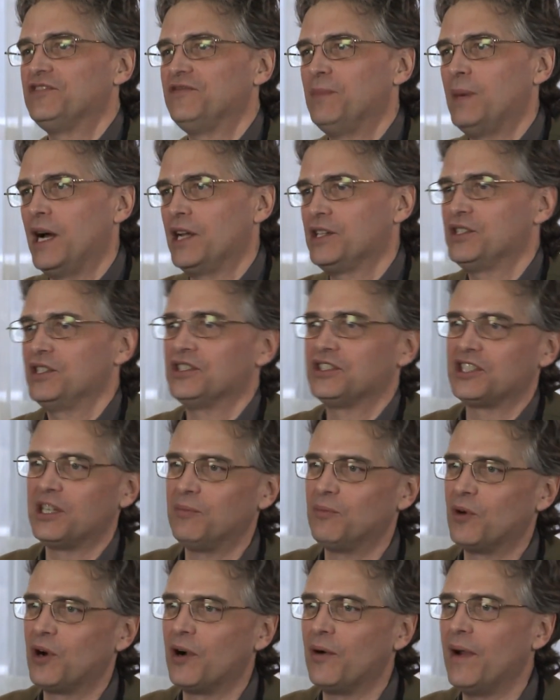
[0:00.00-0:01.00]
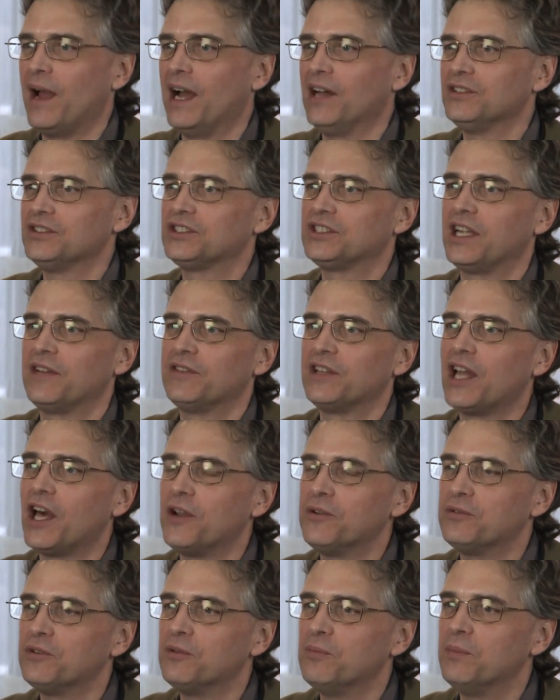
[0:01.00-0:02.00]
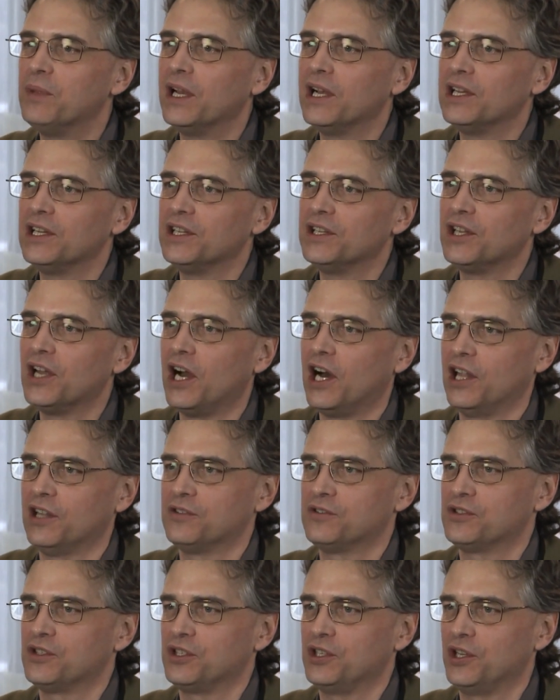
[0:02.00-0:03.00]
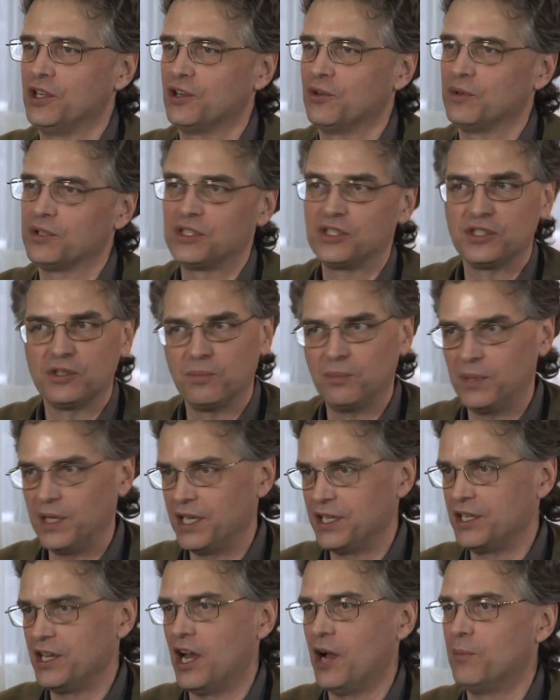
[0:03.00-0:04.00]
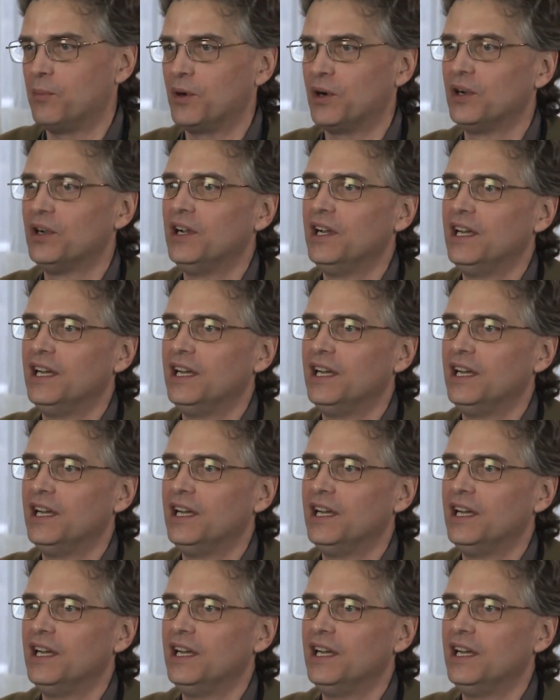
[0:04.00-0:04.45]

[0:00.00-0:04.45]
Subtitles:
budget somewhere around $700 billion a year, which is a big number.